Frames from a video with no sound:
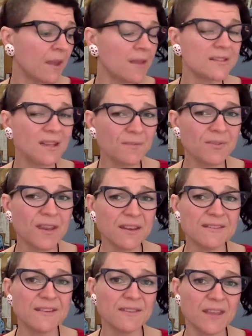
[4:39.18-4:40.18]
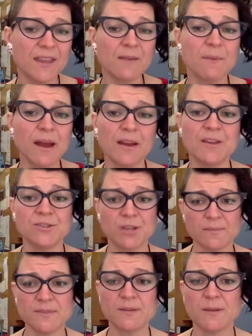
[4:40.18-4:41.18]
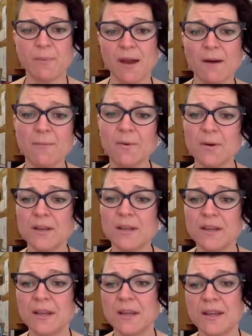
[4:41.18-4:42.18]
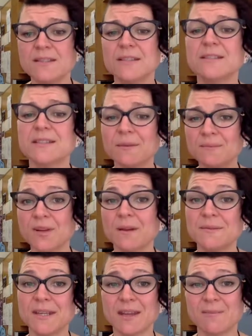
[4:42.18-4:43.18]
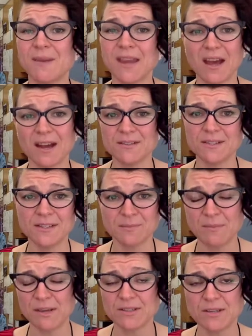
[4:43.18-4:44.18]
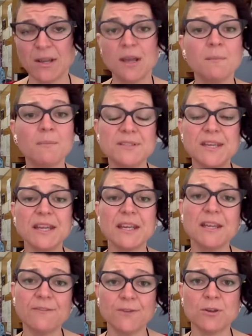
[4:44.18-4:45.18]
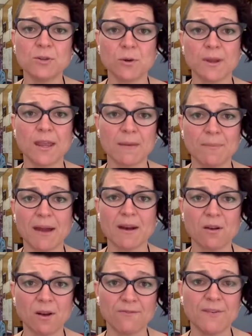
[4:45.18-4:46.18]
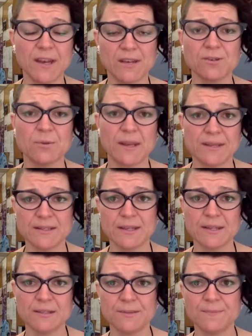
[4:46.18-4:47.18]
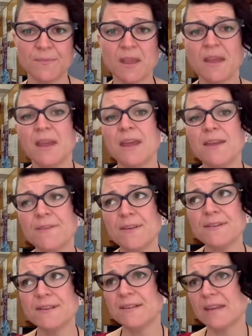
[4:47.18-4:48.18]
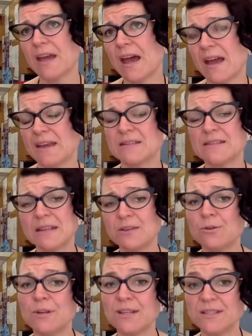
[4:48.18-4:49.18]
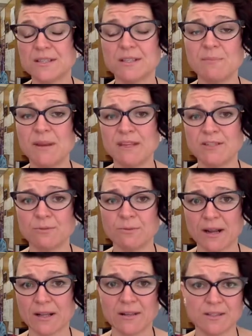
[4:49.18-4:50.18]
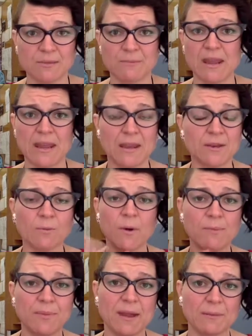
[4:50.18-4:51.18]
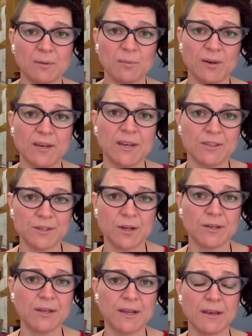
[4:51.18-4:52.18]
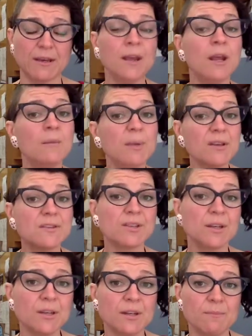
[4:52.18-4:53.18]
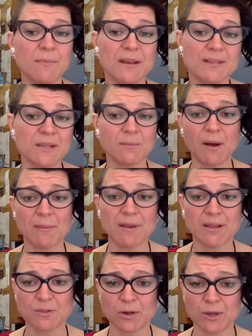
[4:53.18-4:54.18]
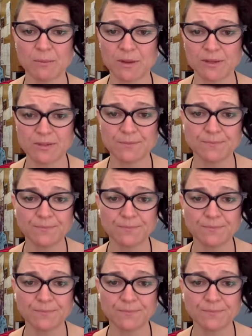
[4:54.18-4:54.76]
Some things to think about in terms of the PowerPoint is that sometimes it can be hard to submit, particularly if you're talking about a confidential incident. If this is the case, then you'll need to submit it directly to me, and you won't be able to put it in Turnitin because Turnitin makes it a public document.